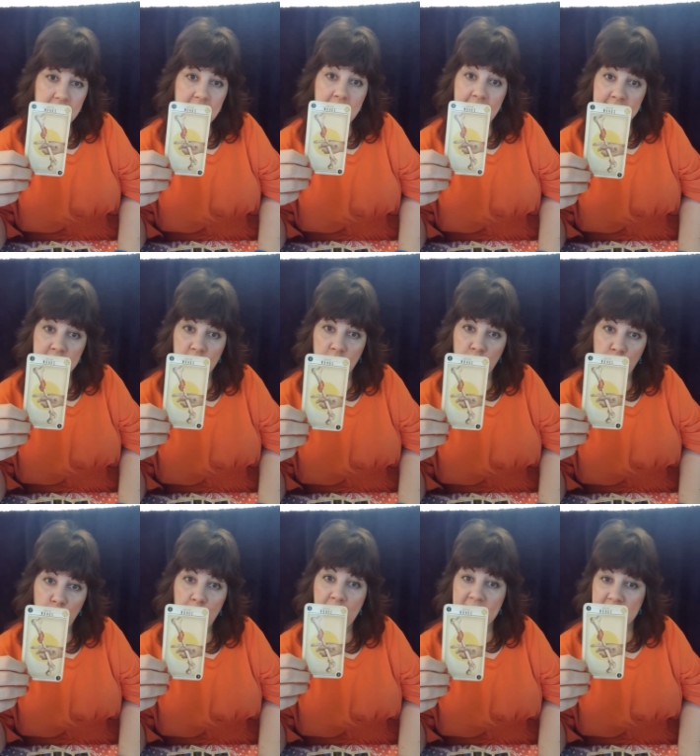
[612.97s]
as a
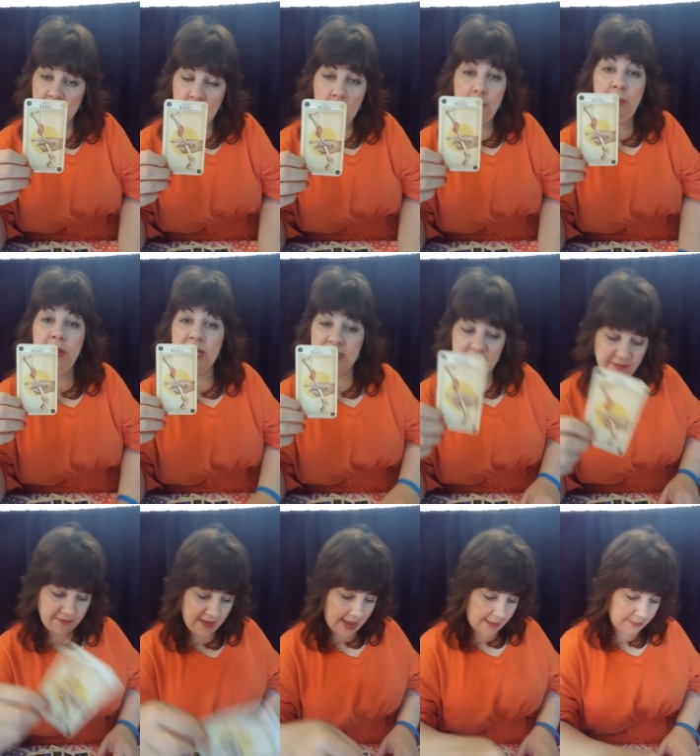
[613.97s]
group, as a couple, as a
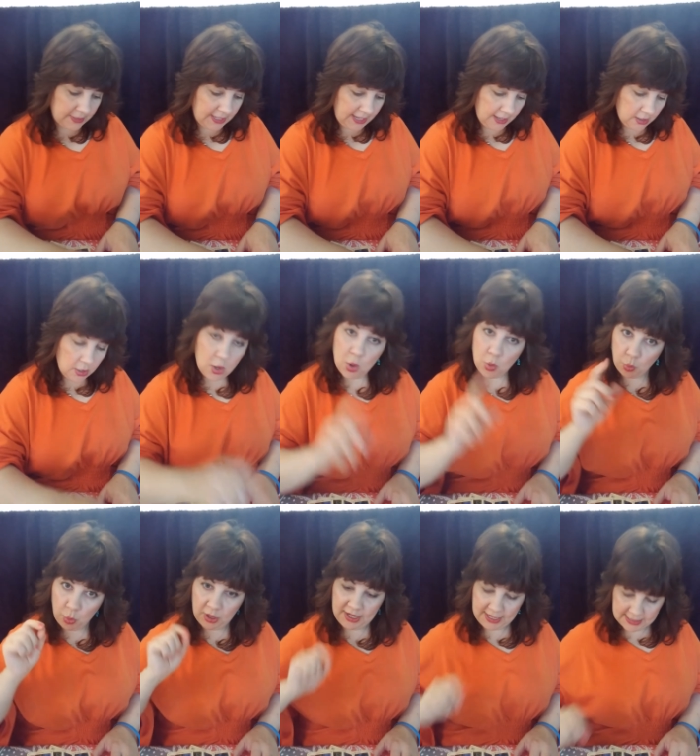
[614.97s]
family
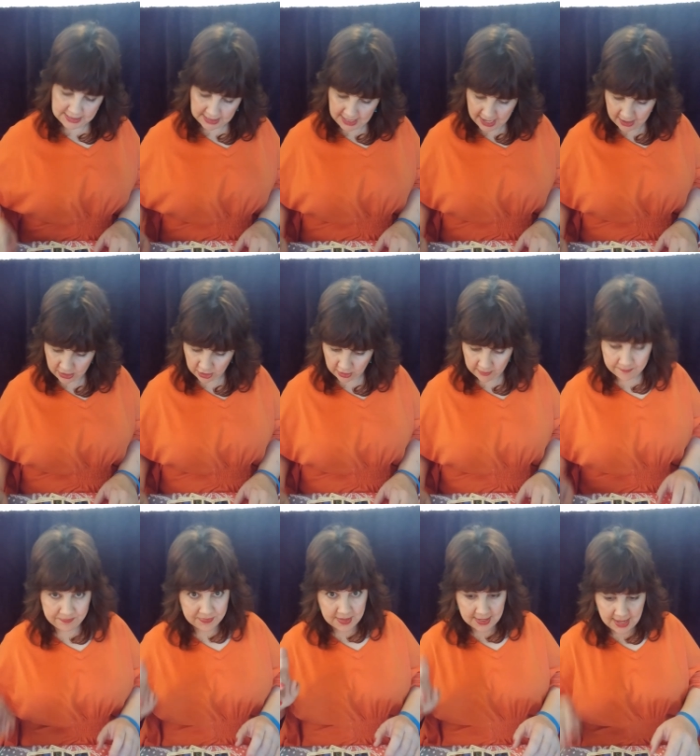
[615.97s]
working together.
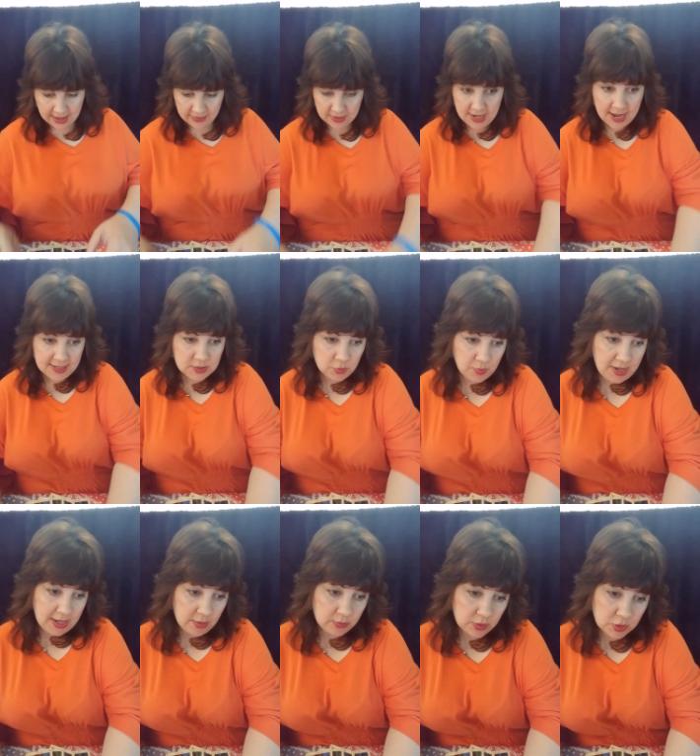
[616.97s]
Now the next week,
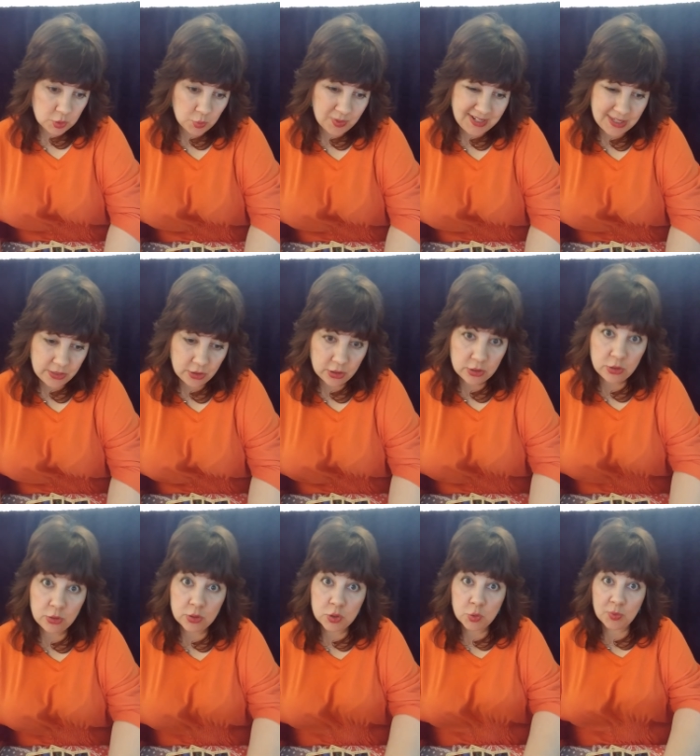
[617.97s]
the 23rd through the
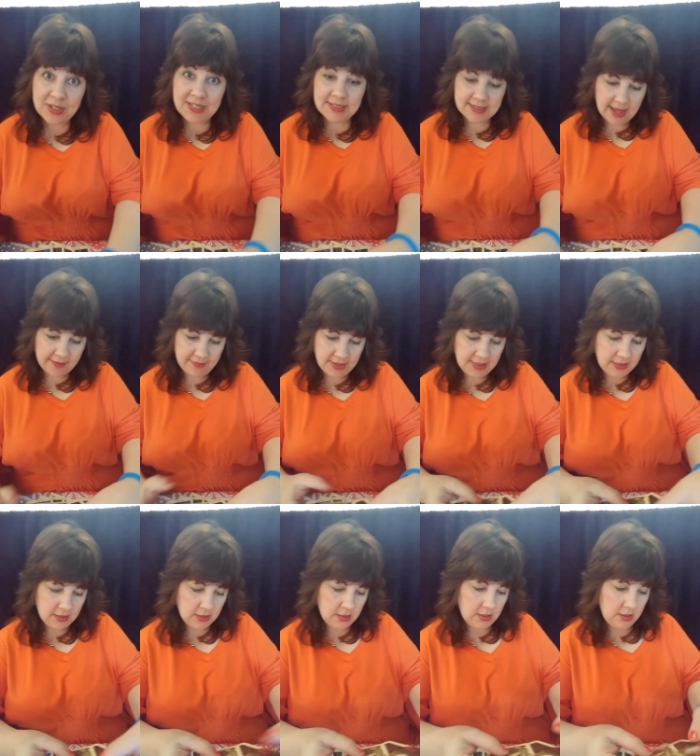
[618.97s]
27th,
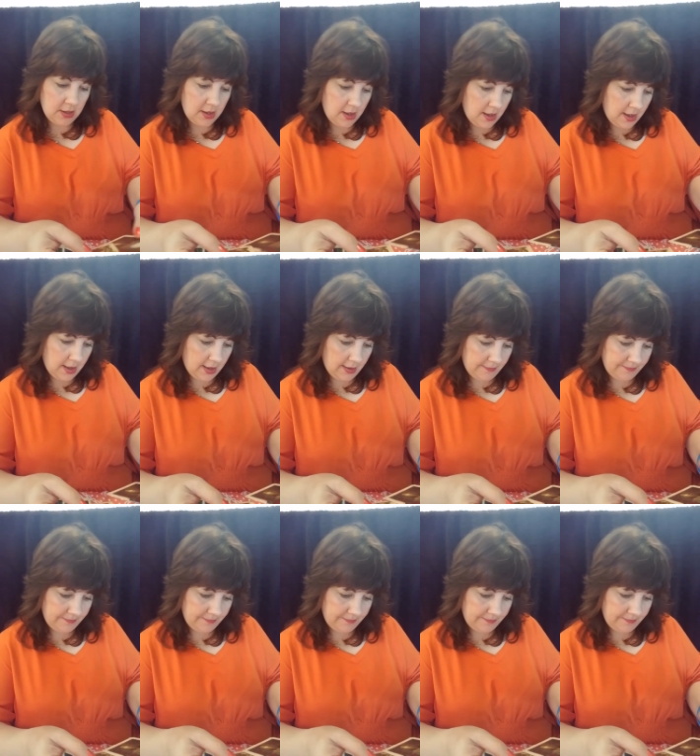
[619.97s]
um,